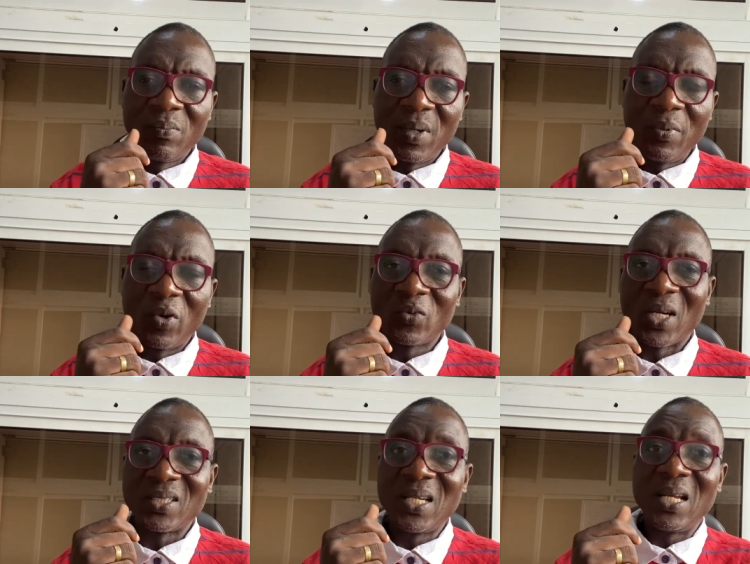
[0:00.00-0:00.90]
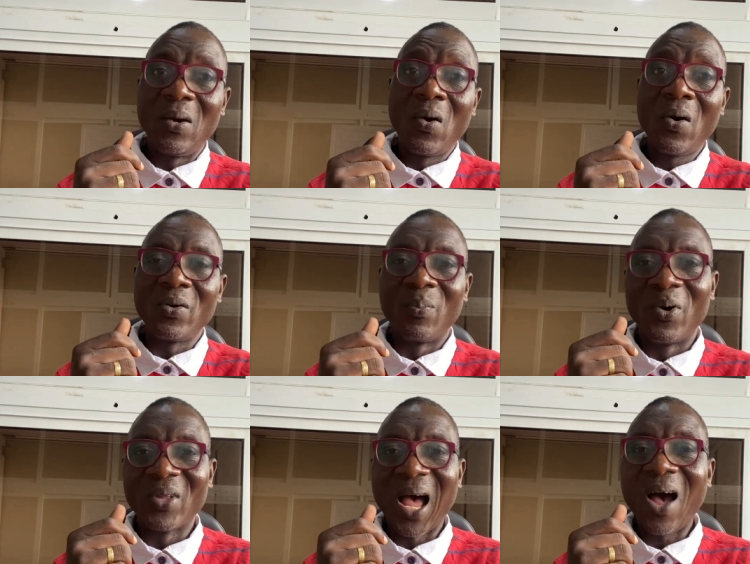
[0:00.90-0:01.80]
maybe what you are saying alone,
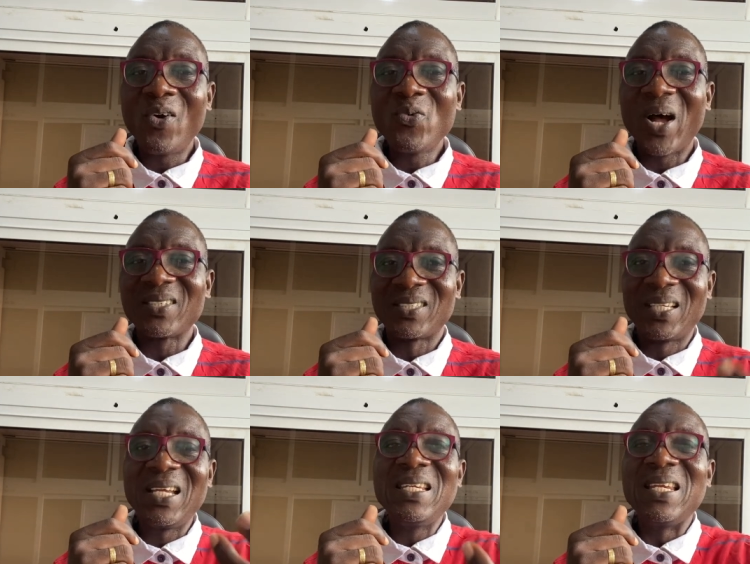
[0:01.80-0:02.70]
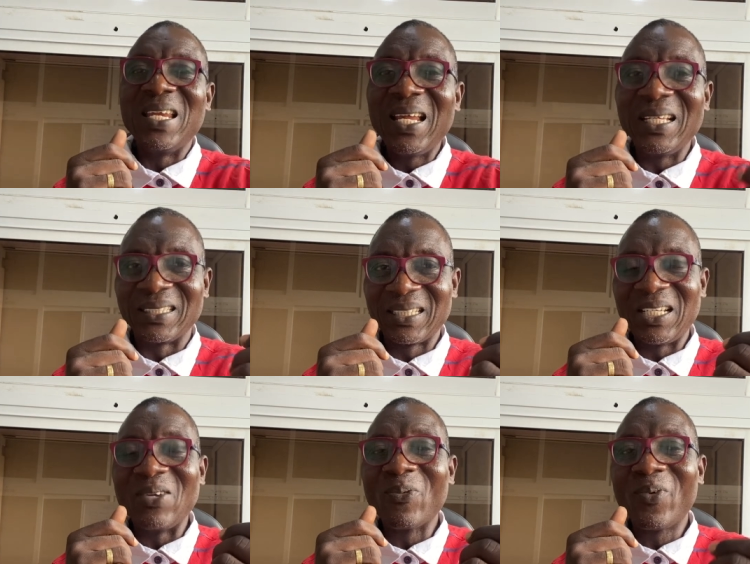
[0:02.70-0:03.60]
but how you are saying it,
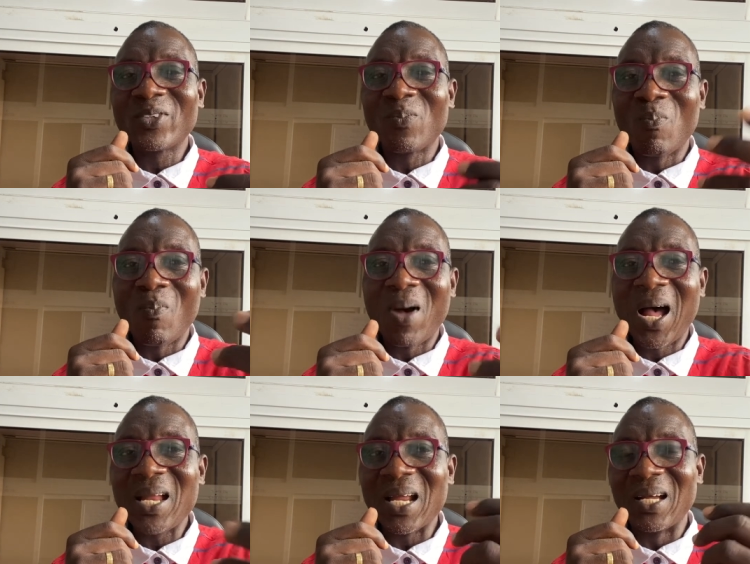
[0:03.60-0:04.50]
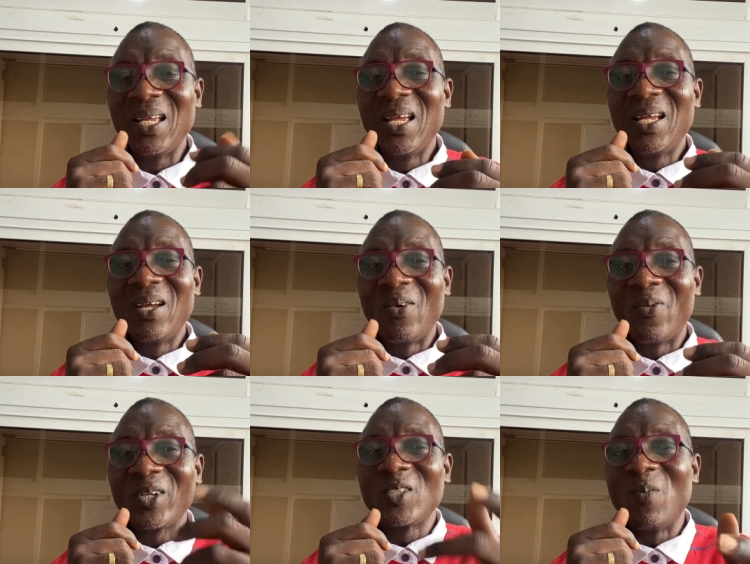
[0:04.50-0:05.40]
in what manner,
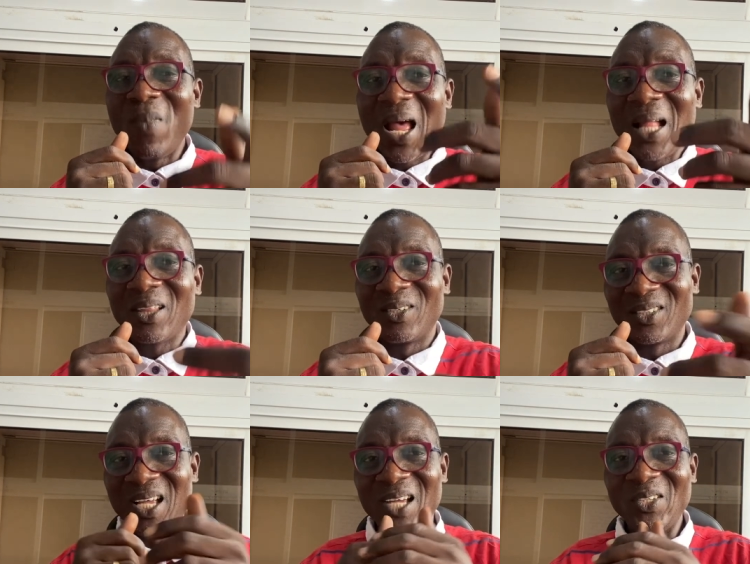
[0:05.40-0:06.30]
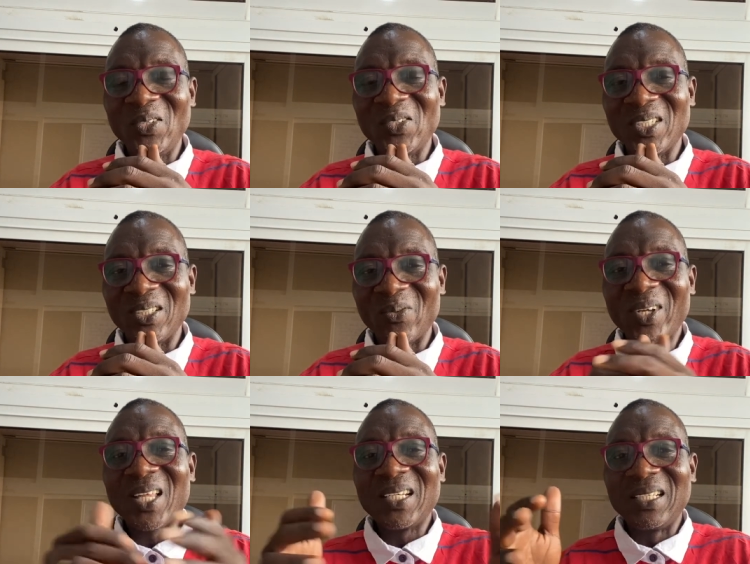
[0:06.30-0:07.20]
what methods are you using,
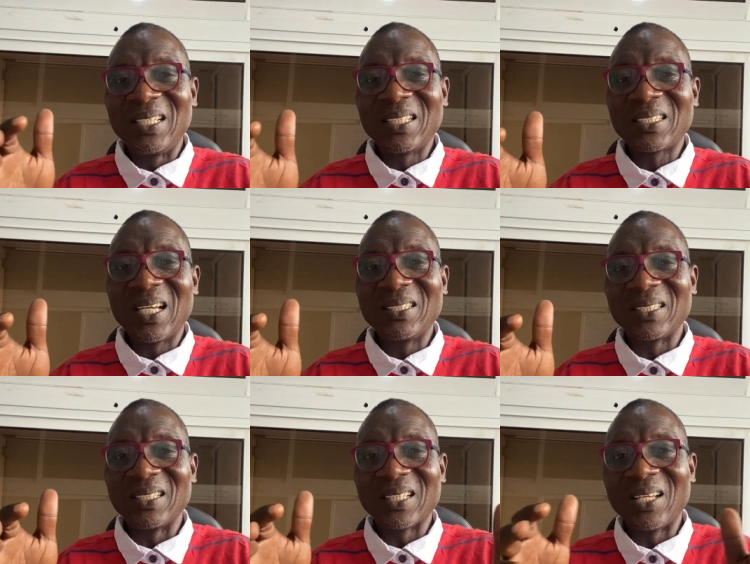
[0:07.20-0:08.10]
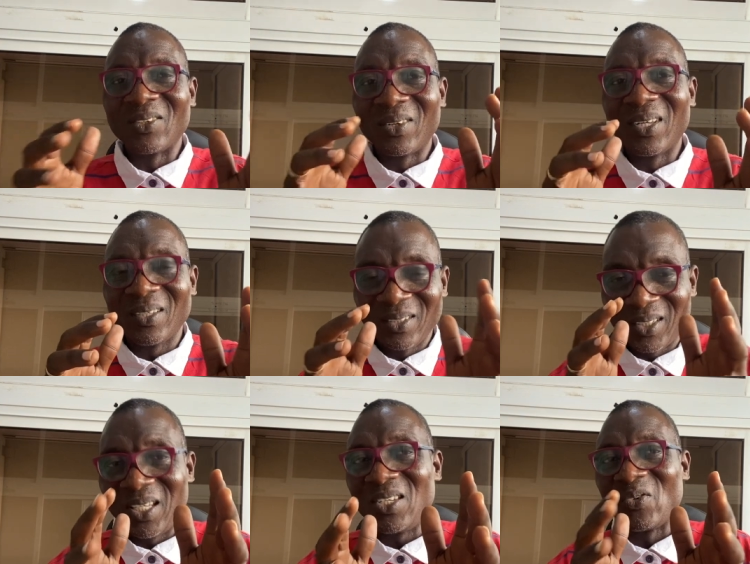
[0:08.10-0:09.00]
what are the distances and
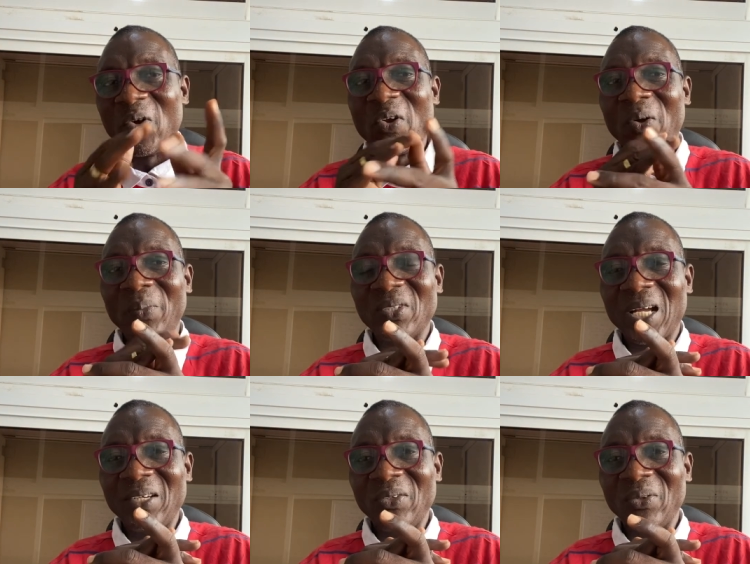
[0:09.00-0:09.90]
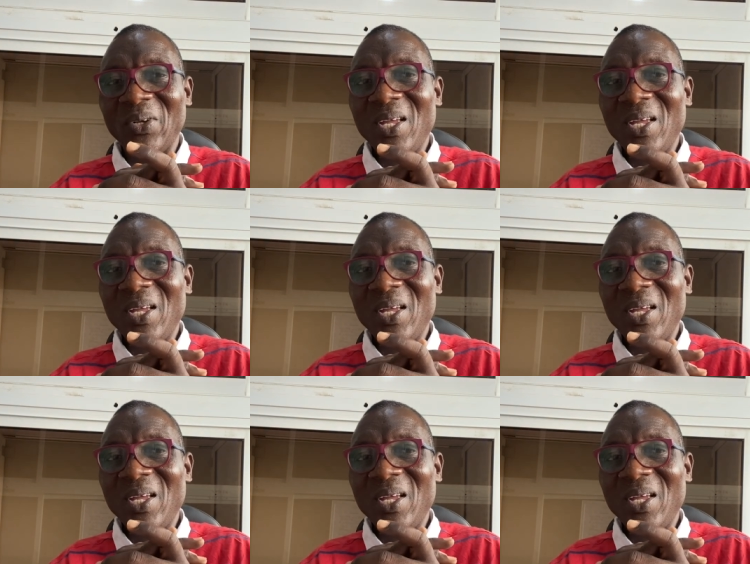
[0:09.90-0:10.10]
things going on beside you.